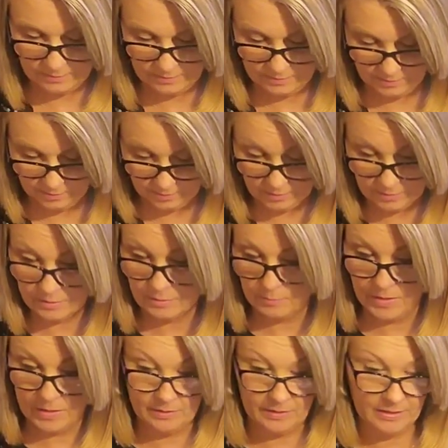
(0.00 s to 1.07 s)
don't know, that's
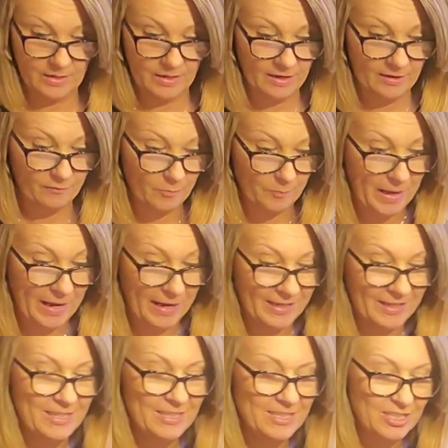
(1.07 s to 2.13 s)
about like a half a
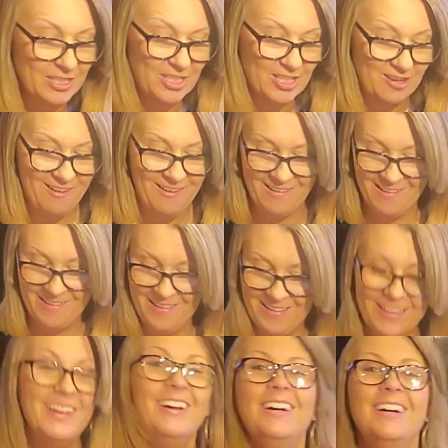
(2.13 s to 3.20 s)
package.
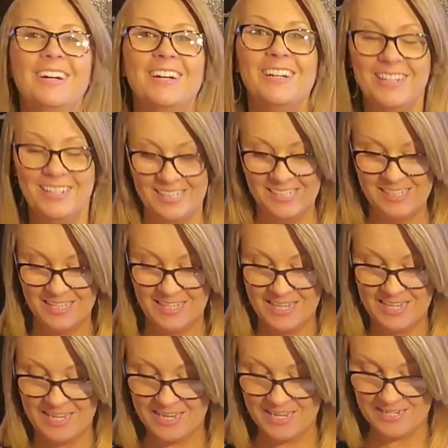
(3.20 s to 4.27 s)
And
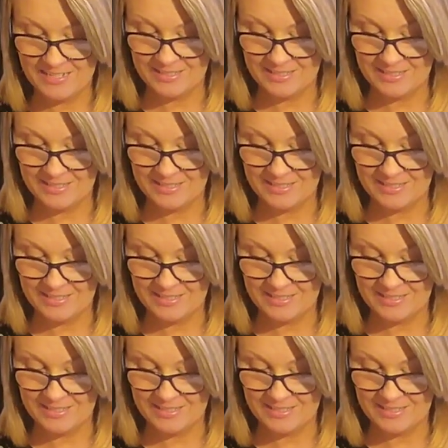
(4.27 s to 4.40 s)
then